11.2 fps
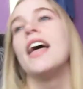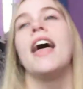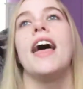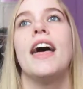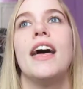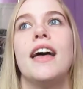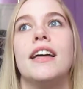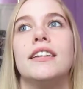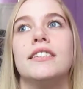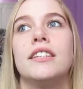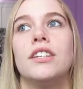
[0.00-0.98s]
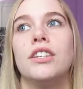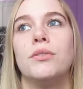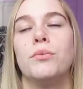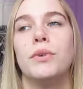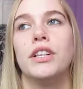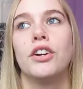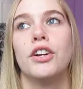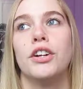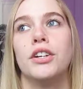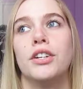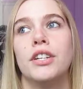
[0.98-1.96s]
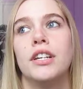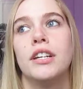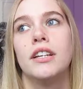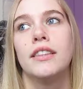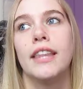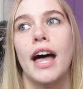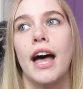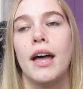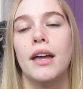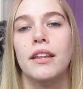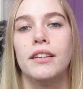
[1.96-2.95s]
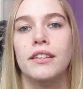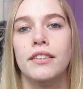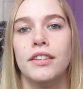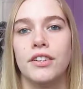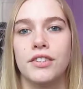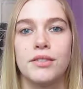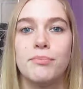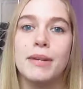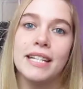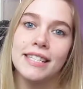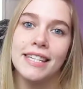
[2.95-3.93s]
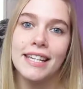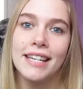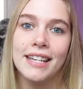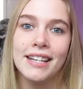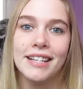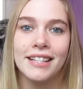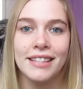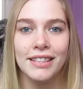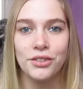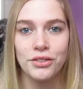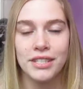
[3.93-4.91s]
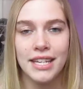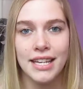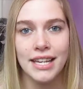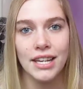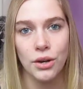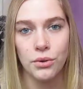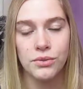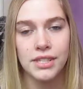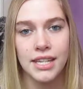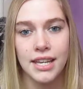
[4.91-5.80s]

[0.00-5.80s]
And we learned that there's big T, little t, and OZ.